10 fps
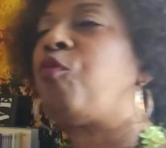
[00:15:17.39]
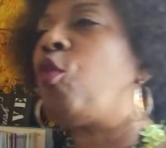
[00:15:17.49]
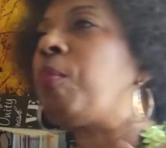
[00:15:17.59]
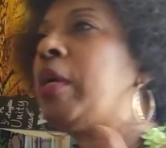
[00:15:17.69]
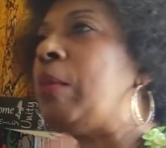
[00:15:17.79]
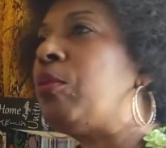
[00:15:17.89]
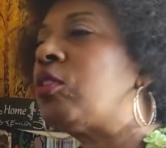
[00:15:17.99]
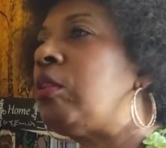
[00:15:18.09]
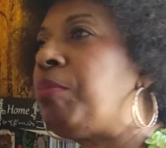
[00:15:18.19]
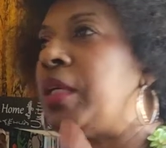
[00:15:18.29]
for people
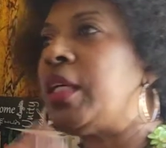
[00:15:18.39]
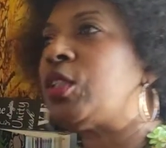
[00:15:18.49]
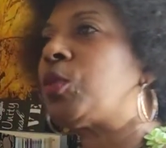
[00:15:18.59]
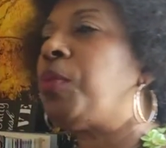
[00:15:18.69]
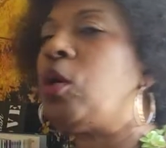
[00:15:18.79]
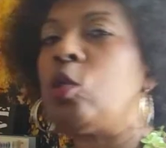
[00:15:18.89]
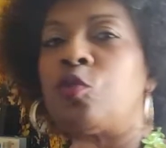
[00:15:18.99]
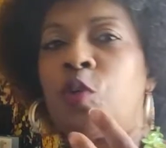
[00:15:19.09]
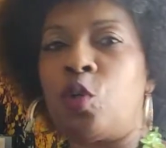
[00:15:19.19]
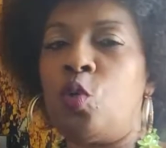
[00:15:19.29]
to be
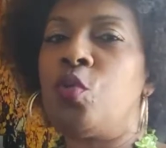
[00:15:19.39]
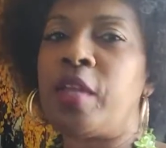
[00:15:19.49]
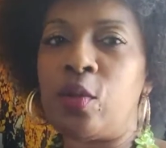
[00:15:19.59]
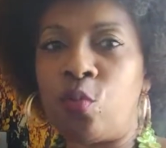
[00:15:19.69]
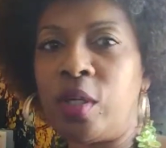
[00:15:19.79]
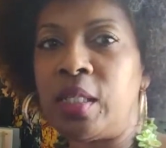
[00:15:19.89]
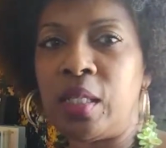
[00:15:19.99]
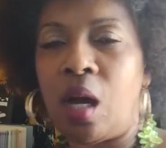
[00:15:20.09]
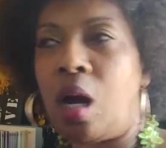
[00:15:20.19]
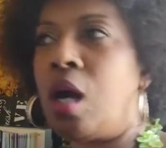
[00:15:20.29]
exposed for who they
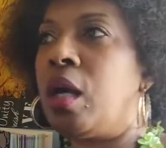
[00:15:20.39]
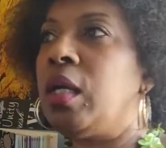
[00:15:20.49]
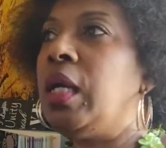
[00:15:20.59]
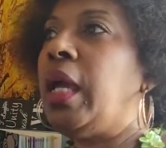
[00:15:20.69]
really are